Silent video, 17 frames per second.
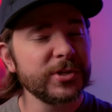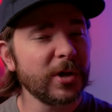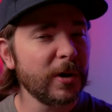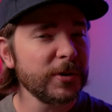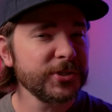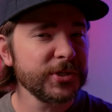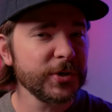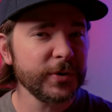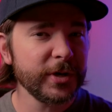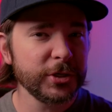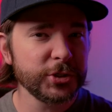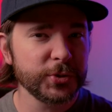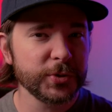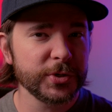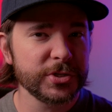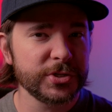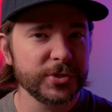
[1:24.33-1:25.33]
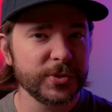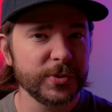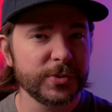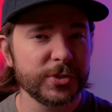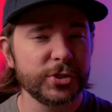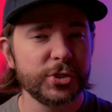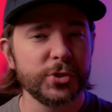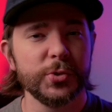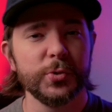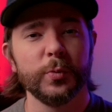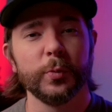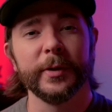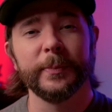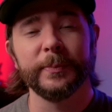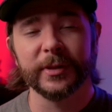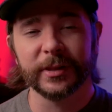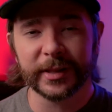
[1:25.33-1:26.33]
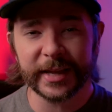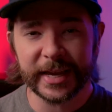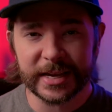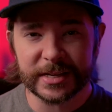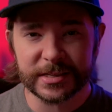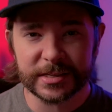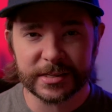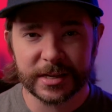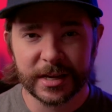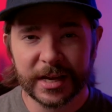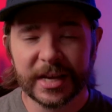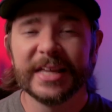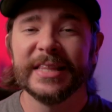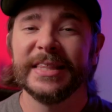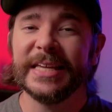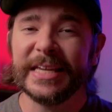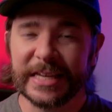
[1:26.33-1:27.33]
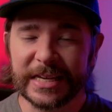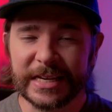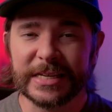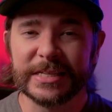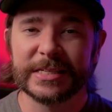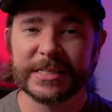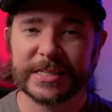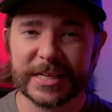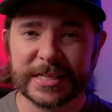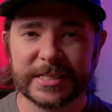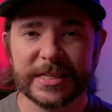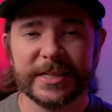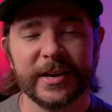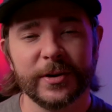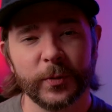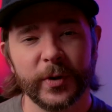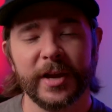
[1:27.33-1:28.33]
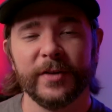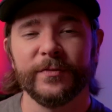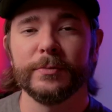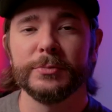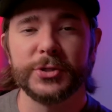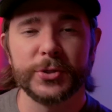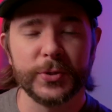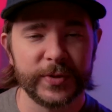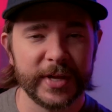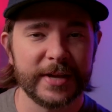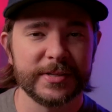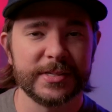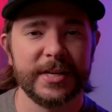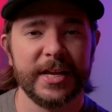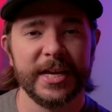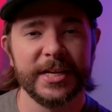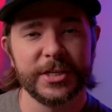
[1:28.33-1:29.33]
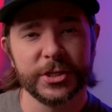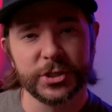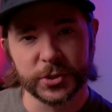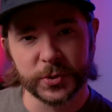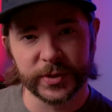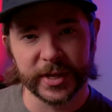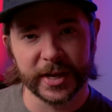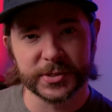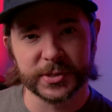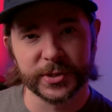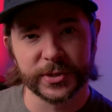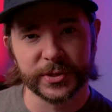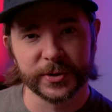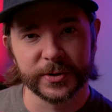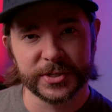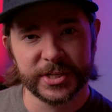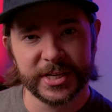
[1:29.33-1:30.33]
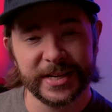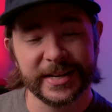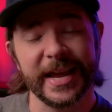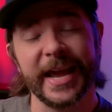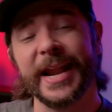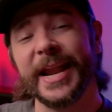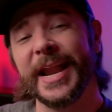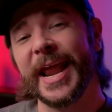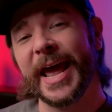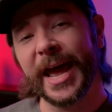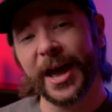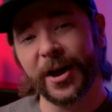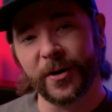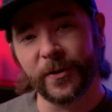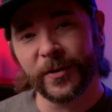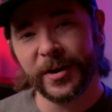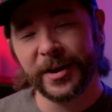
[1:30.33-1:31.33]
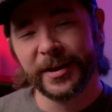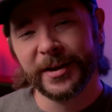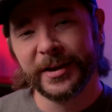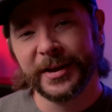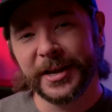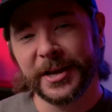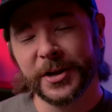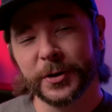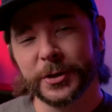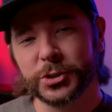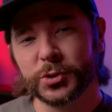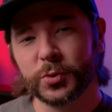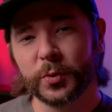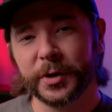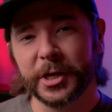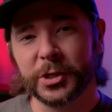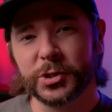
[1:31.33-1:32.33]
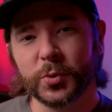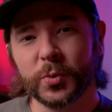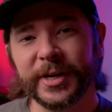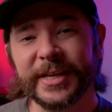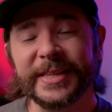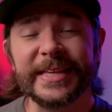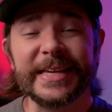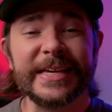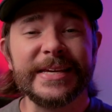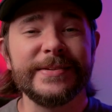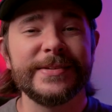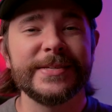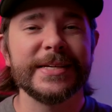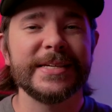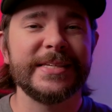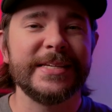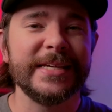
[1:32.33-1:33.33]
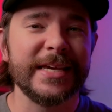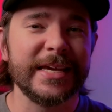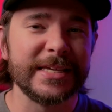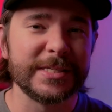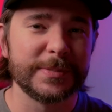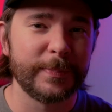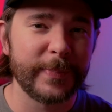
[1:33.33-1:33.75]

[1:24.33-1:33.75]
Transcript: also introduced to replace the E60 that ran from 2008 to 2013. And now, here in 2020, the E60 is